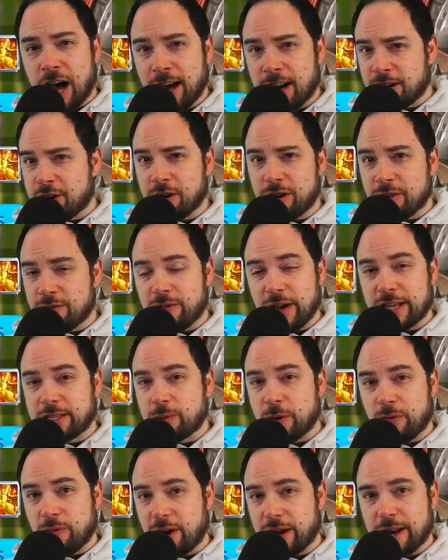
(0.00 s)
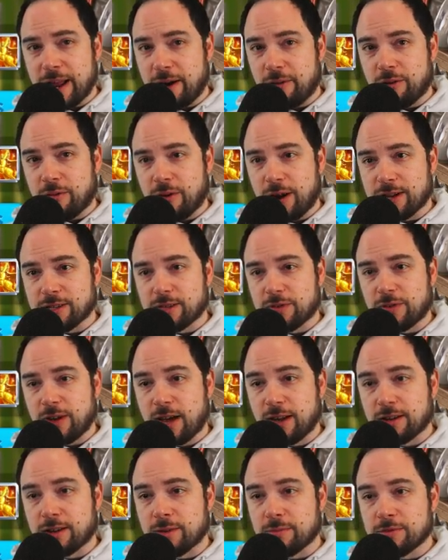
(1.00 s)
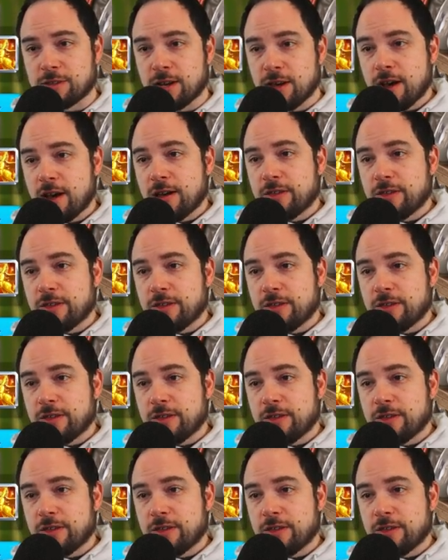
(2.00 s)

not a good investment right now in Rise of Kingdoms.